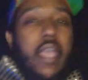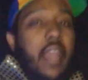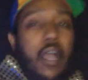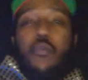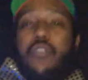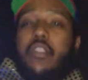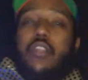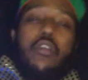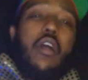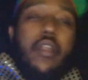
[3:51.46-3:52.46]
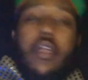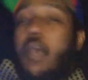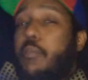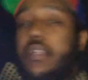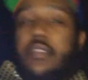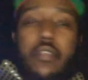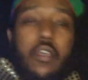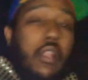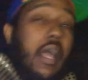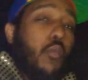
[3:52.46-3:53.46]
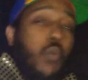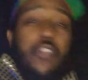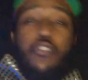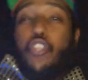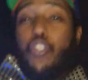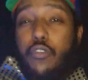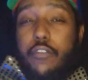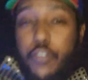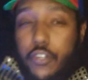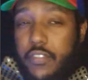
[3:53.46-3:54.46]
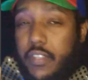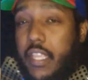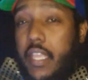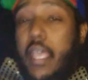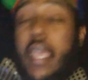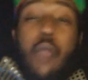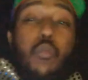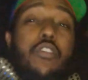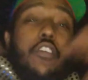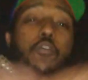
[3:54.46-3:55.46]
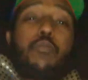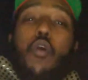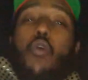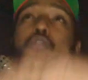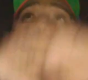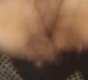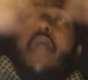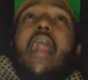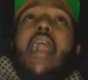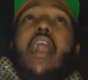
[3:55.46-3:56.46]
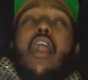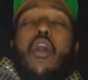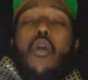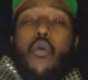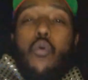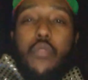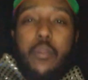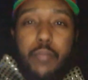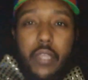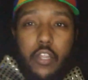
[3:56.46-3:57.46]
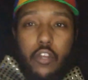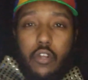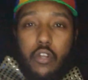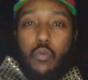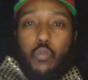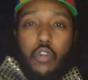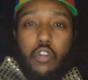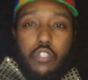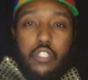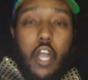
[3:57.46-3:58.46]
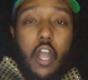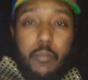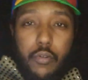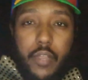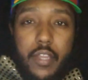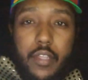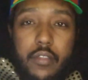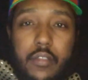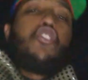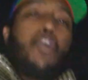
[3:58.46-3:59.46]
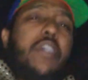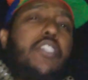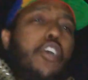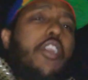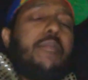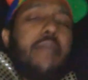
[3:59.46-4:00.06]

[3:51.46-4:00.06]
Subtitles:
And I was in the dark up until I went to university and was exposed to how the bigger world operated. So I started